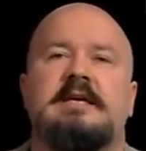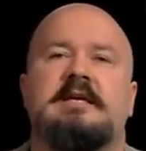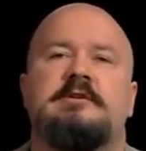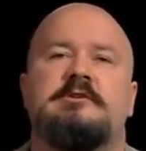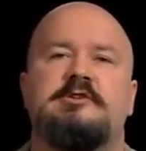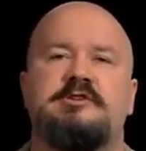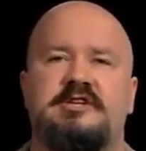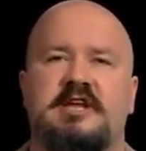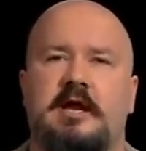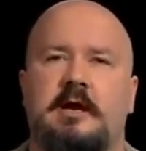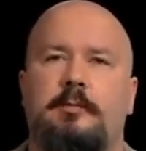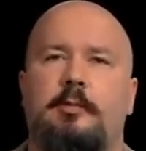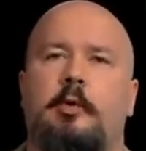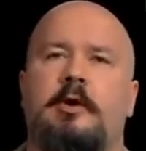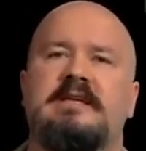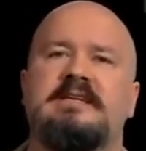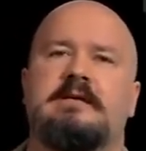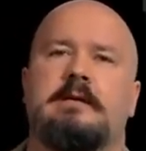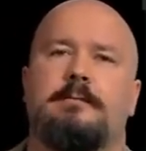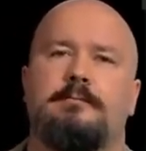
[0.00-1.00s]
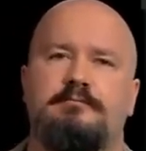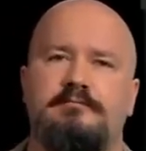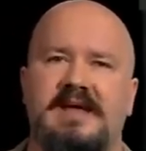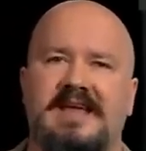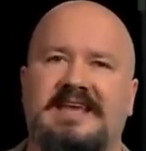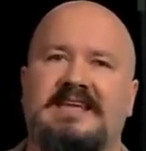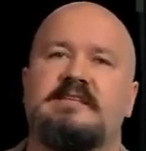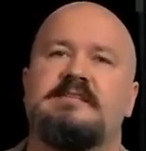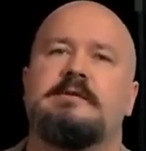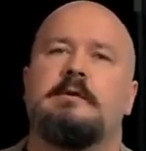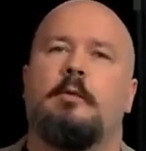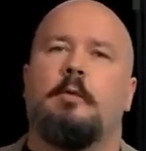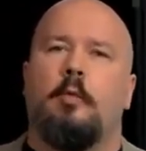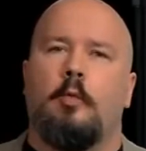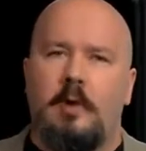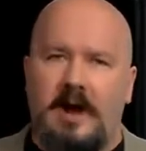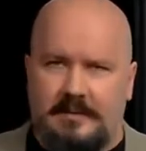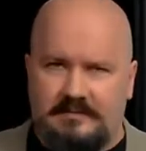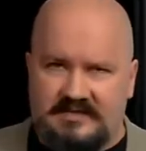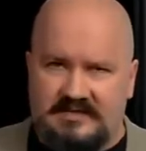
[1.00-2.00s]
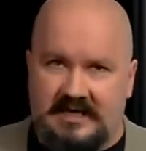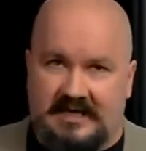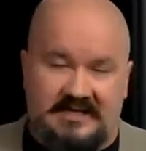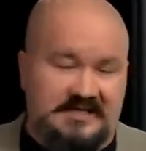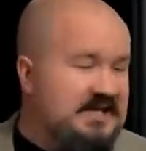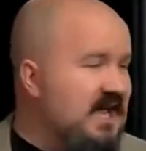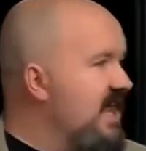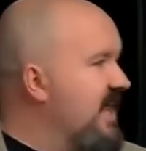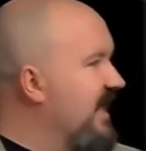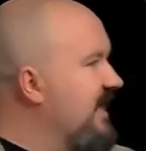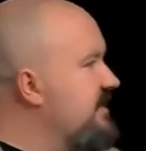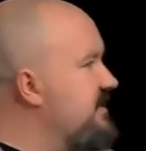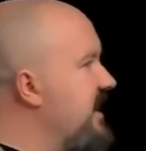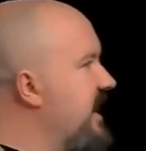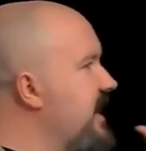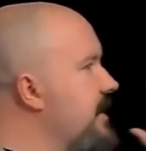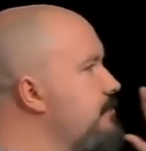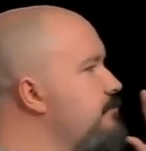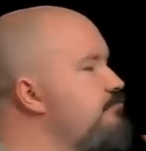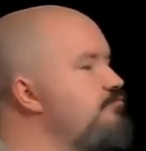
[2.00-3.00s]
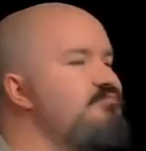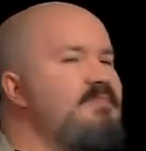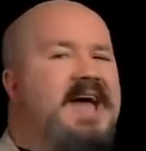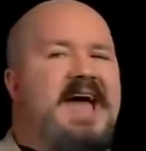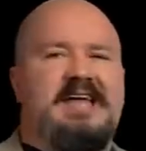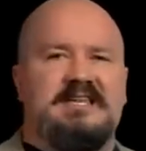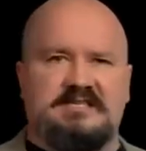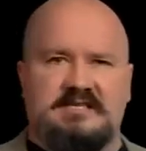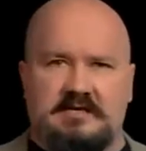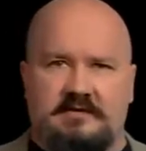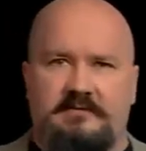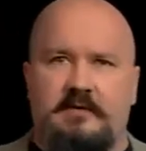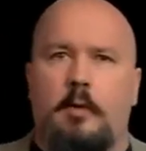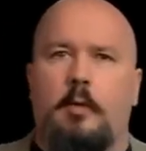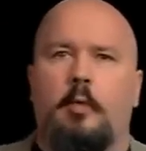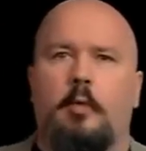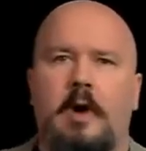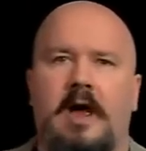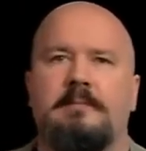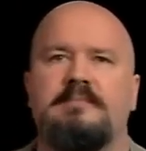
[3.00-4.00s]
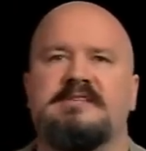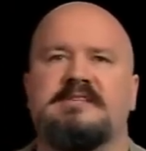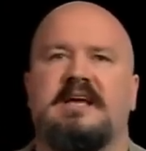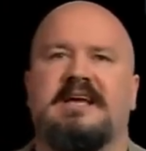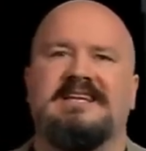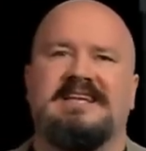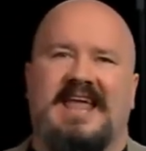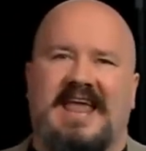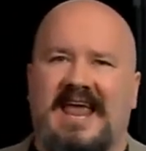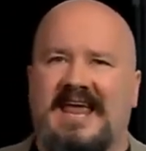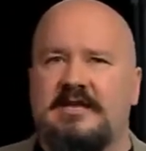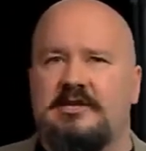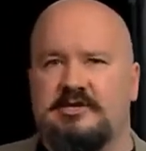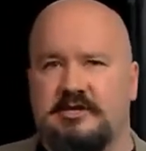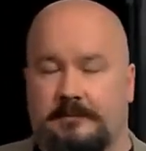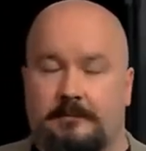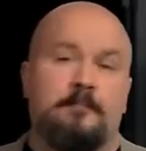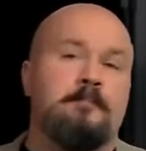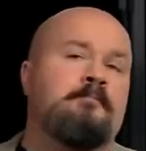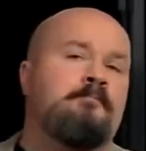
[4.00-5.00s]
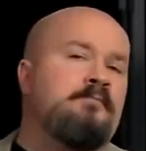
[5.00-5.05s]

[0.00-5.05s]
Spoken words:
SharePoint makes websites. It's a massive website engine.